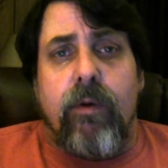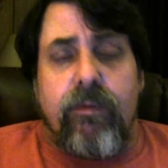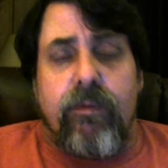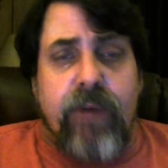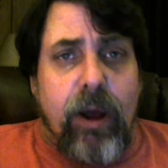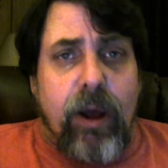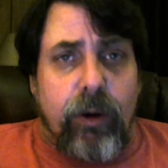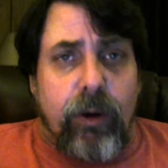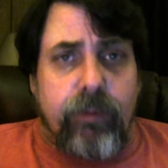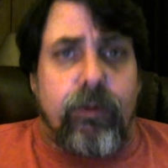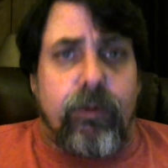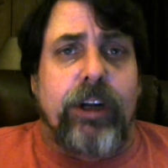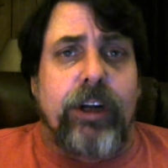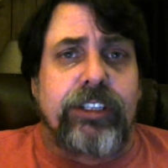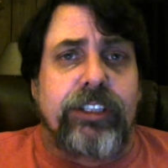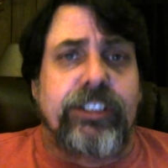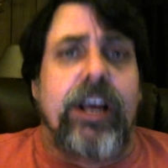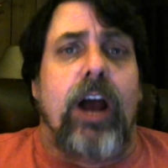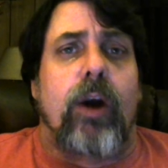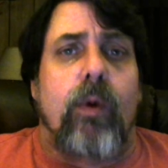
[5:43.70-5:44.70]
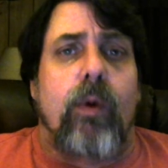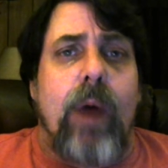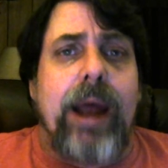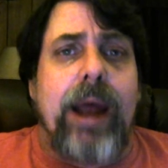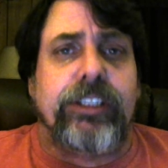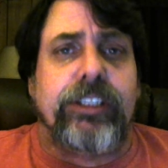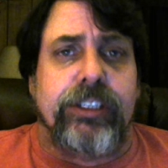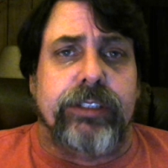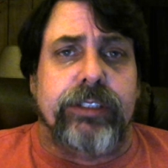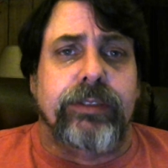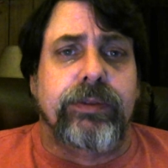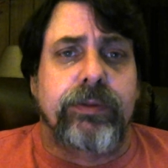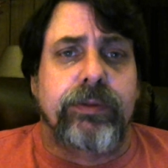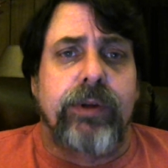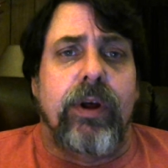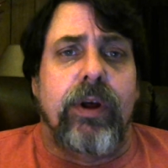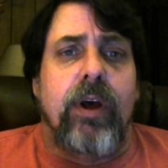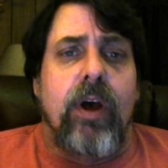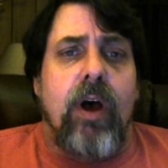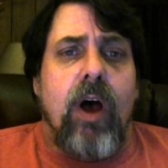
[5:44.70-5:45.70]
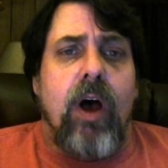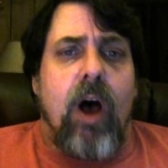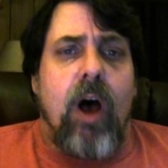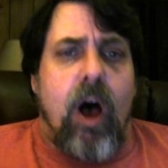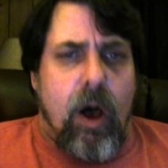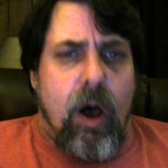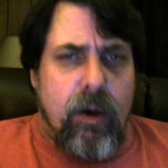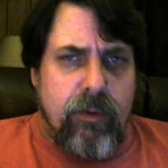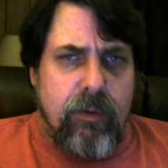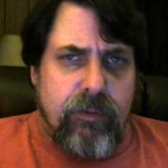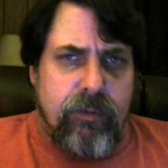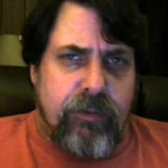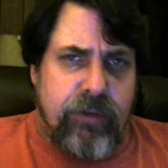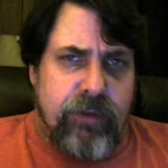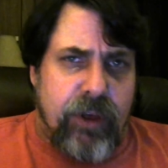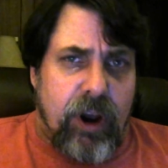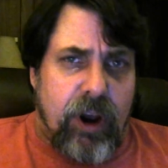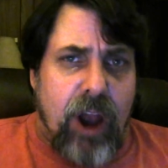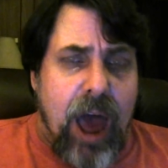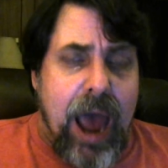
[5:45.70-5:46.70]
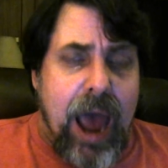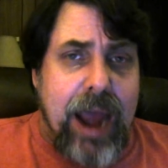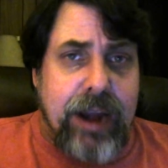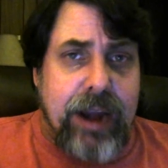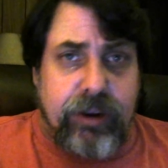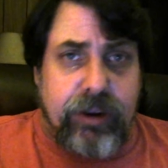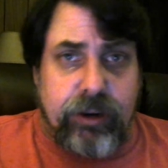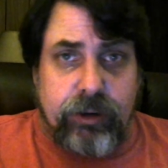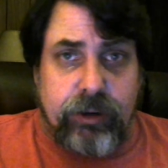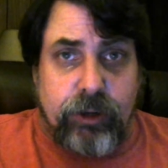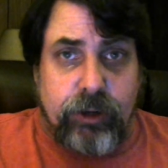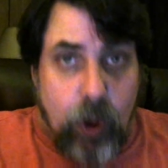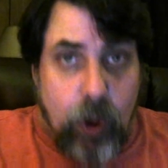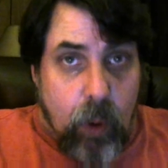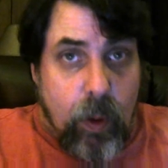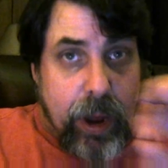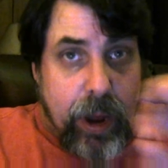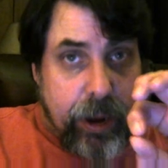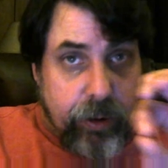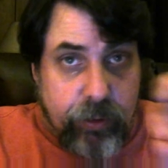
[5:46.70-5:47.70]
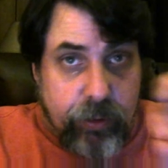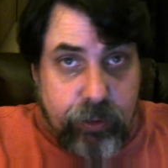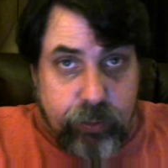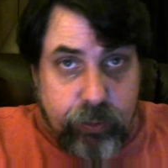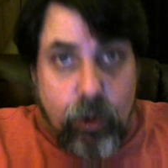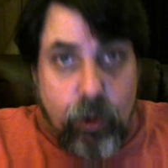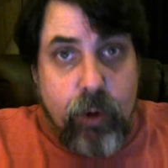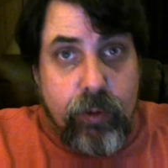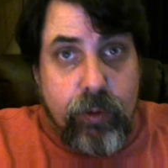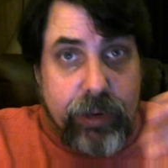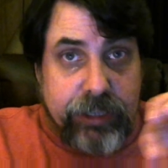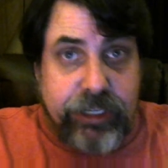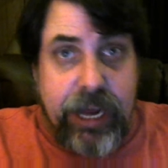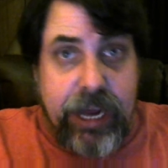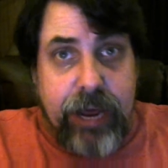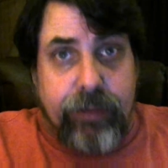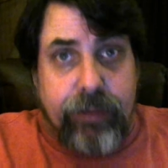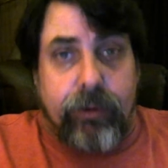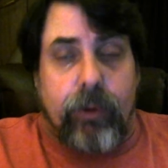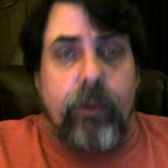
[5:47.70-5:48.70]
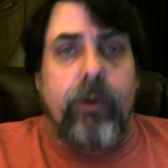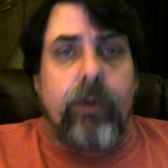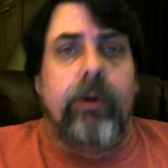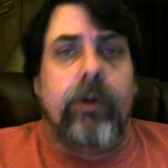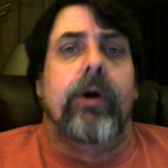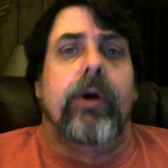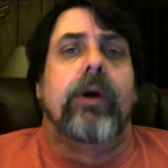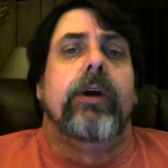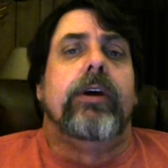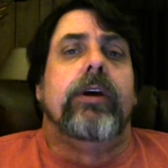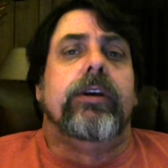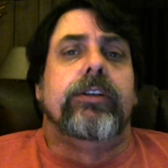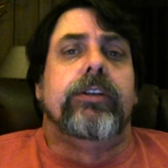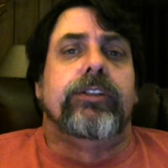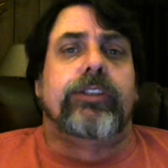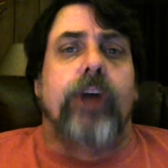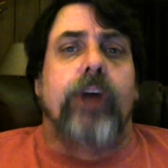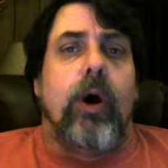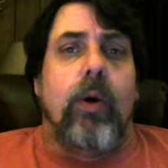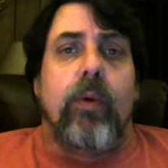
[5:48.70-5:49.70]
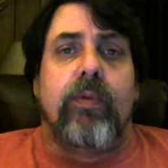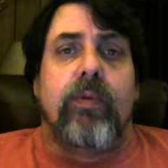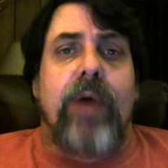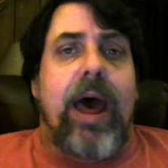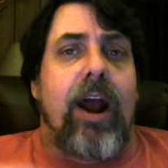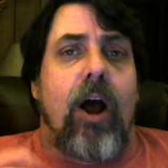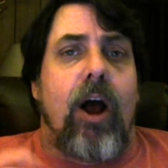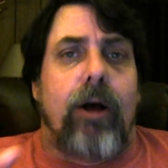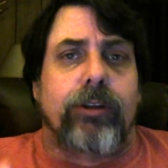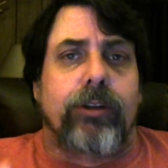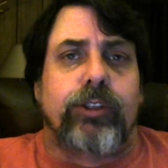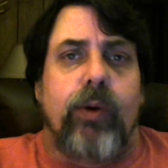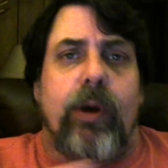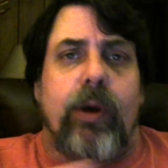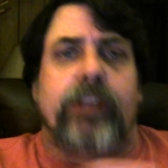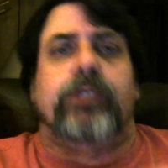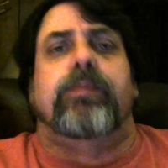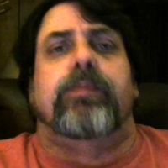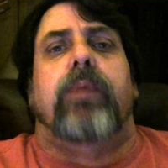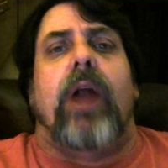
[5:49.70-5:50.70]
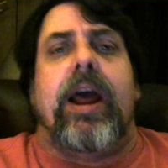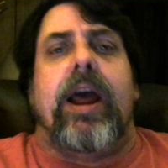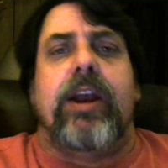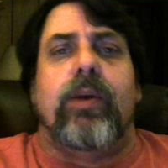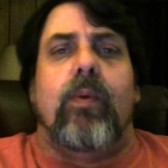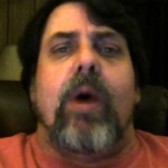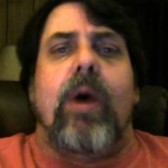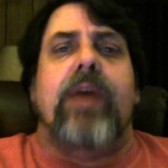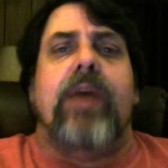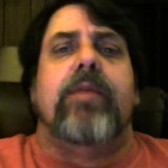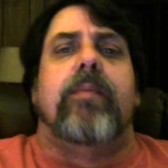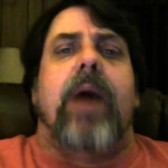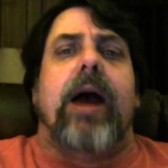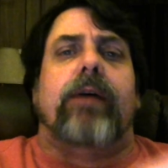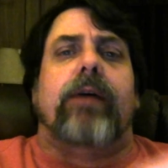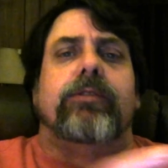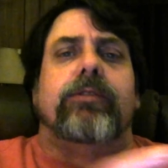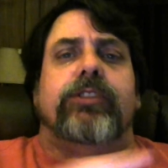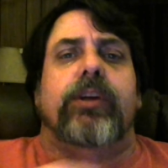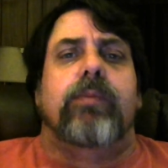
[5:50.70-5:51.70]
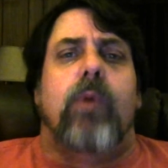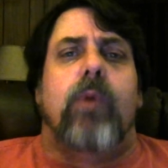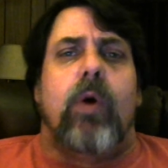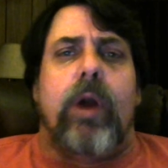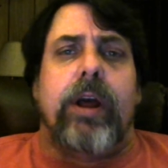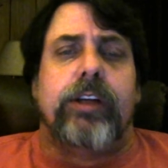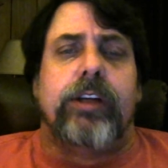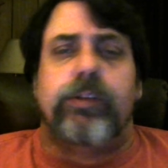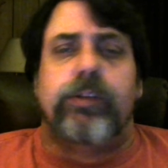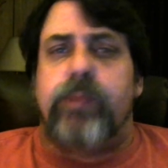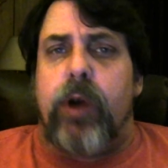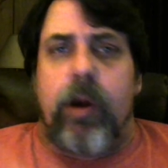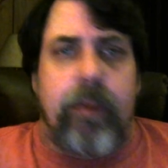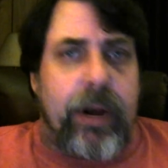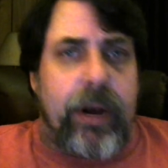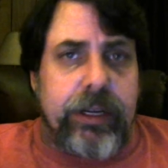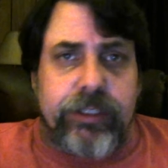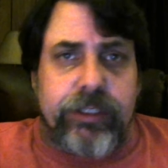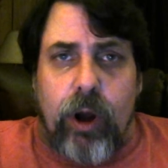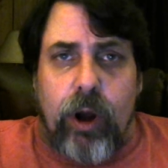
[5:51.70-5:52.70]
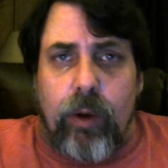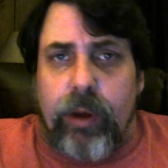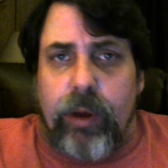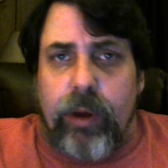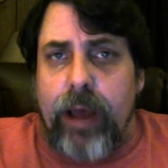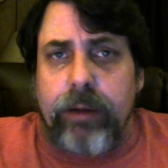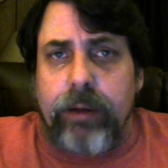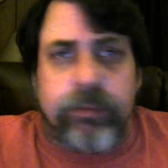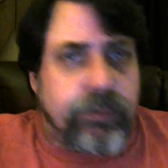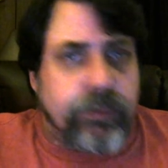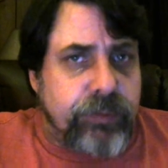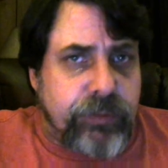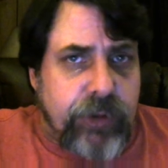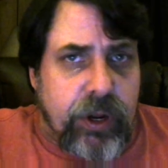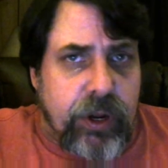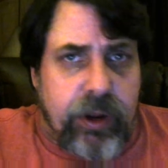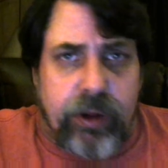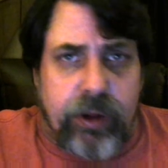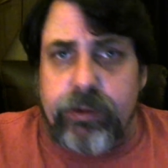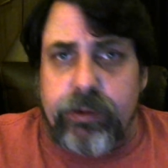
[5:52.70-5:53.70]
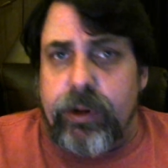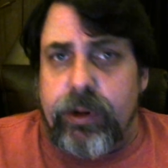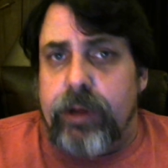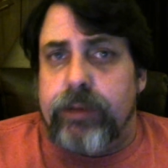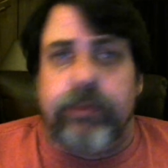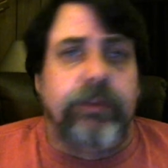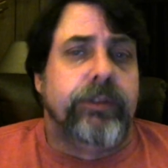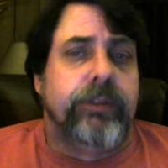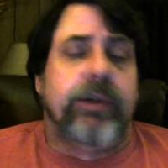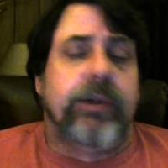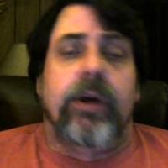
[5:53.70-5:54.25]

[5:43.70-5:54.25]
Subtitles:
failed for acceleration of the light going through this ether. So that also explained away the Michelson-Morley experiment. He said, okay, the